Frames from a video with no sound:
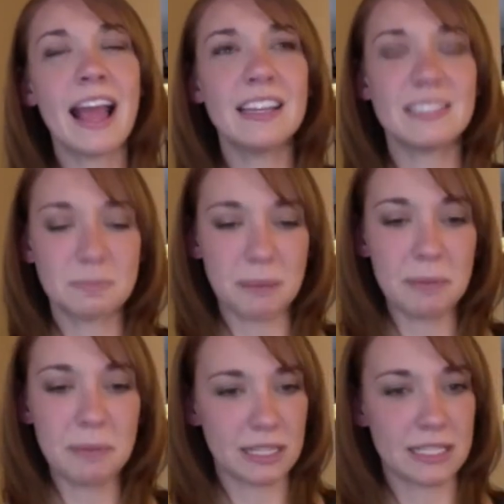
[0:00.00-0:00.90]
and
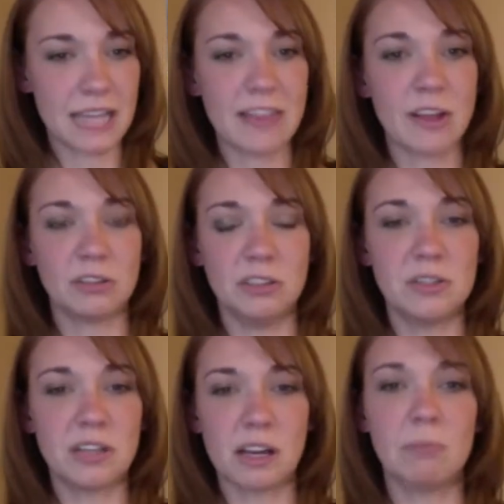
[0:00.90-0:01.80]
people can say they're
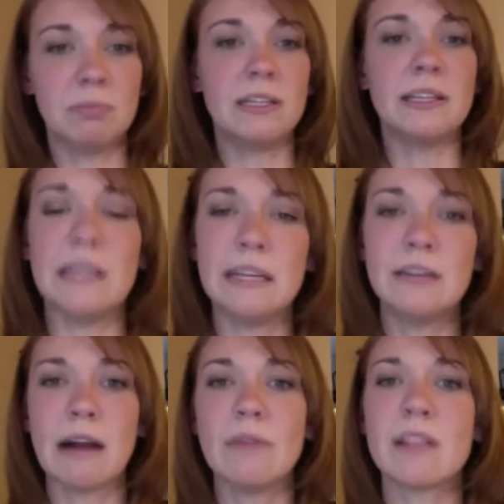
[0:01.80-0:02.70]
using a
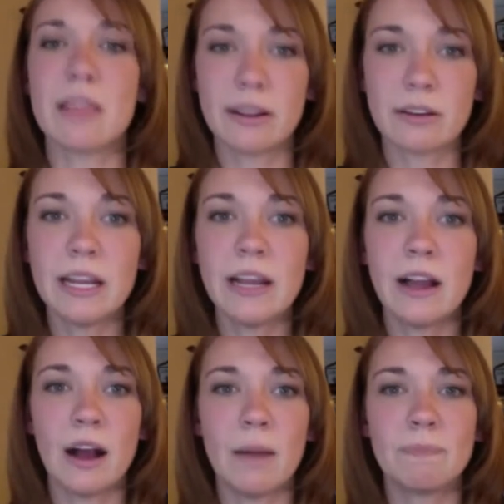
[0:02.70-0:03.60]
completely grounded
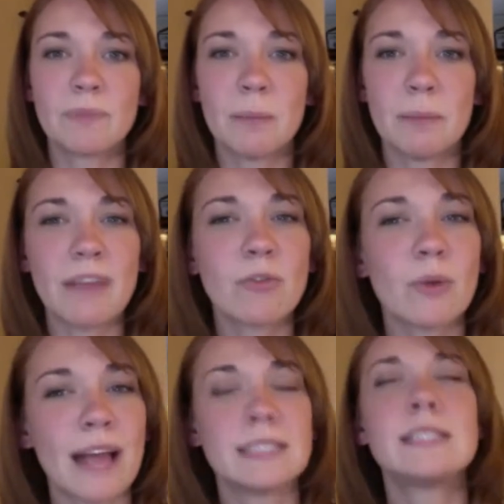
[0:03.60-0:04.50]
theory, but
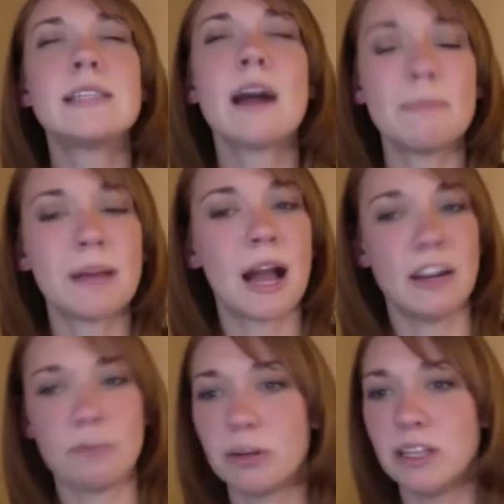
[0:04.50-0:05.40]
everyone has some
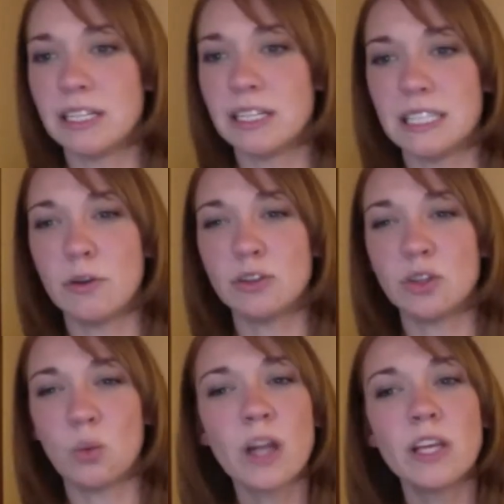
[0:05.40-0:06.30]
kind of preconceived
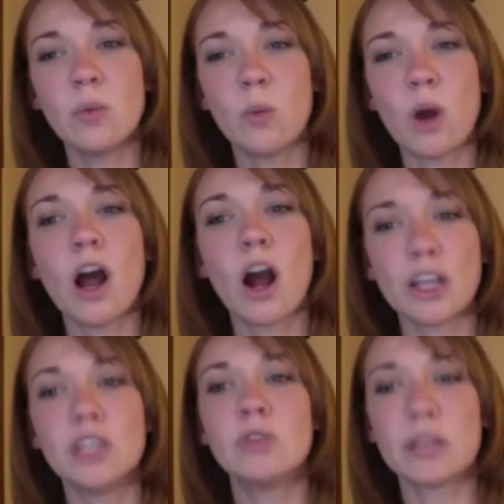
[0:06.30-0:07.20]
notion. What
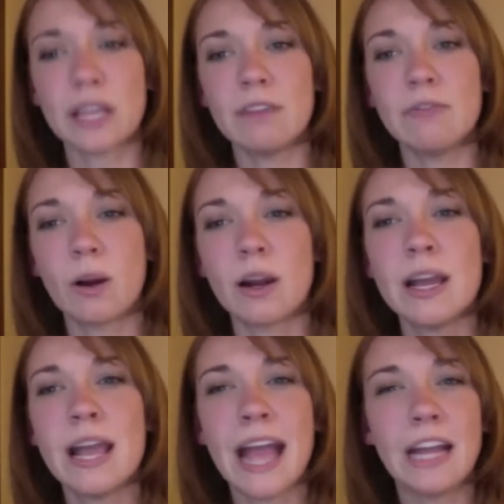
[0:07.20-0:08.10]
are you looking
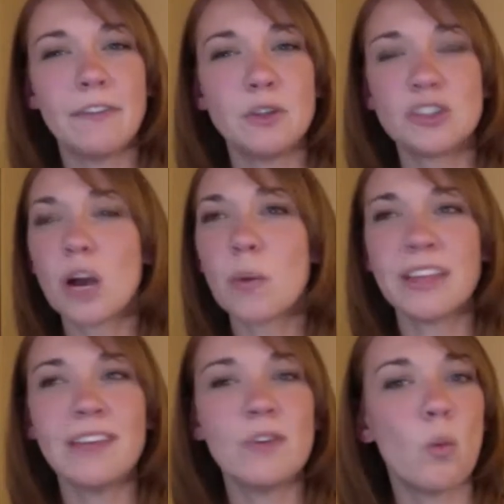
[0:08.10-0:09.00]
for? And if you start
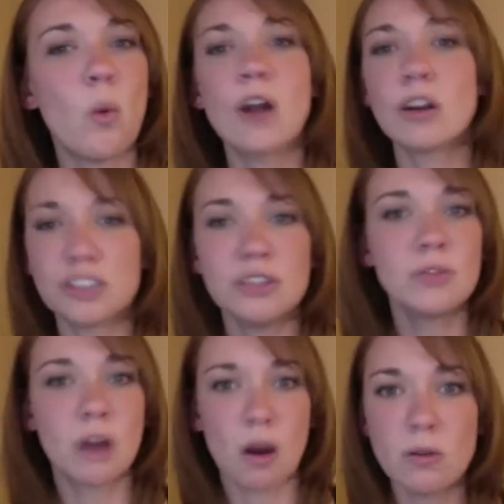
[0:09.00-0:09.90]
with even one or
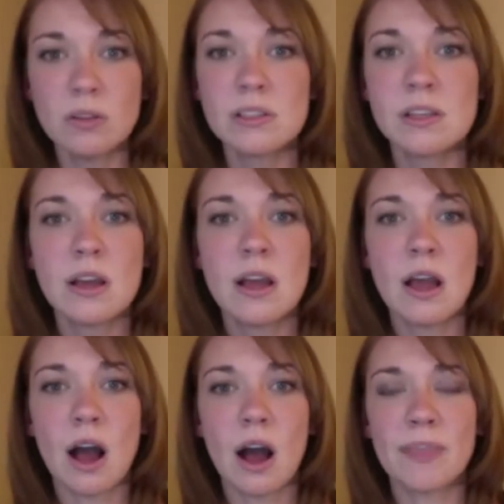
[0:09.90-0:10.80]
two codes
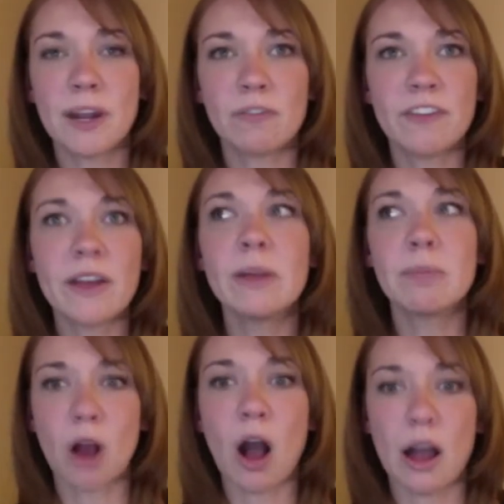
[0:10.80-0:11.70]
that are
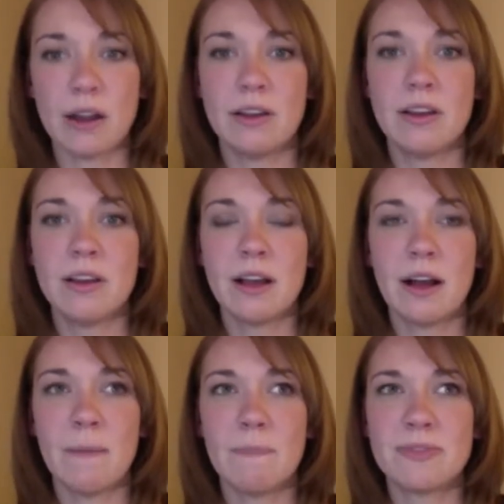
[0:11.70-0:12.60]
very broad,
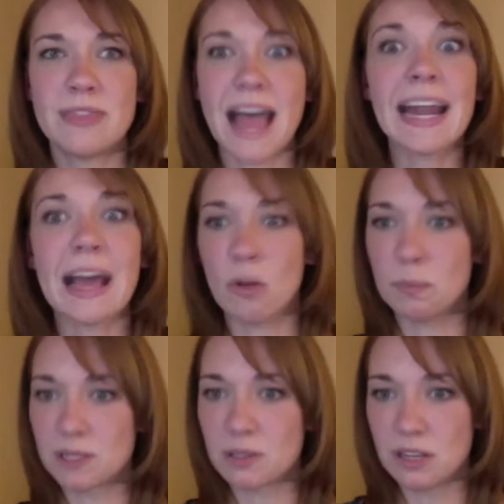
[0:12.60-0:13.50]
that
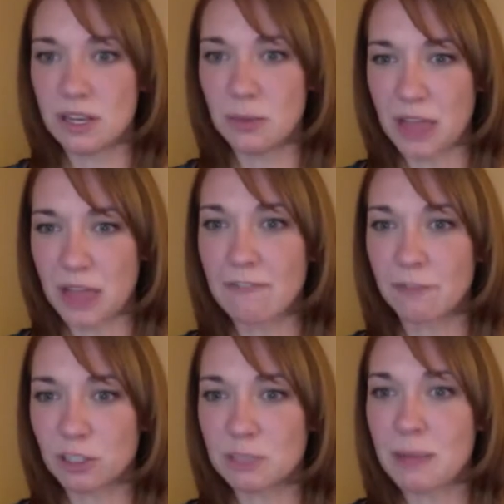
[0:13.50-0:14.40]
helps with
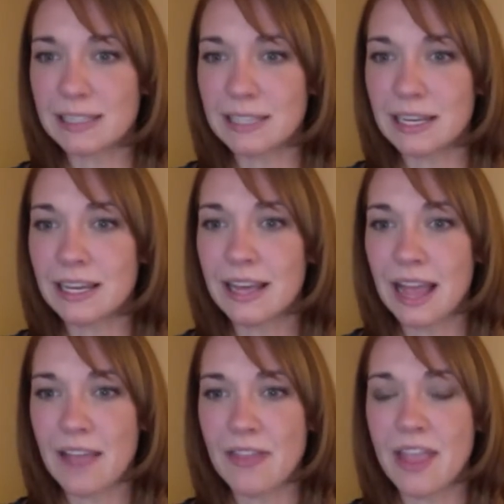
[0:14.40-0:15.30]
that first passing.
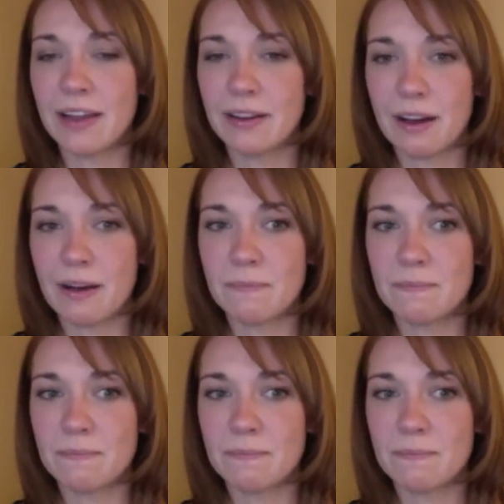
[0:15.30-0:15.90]
And then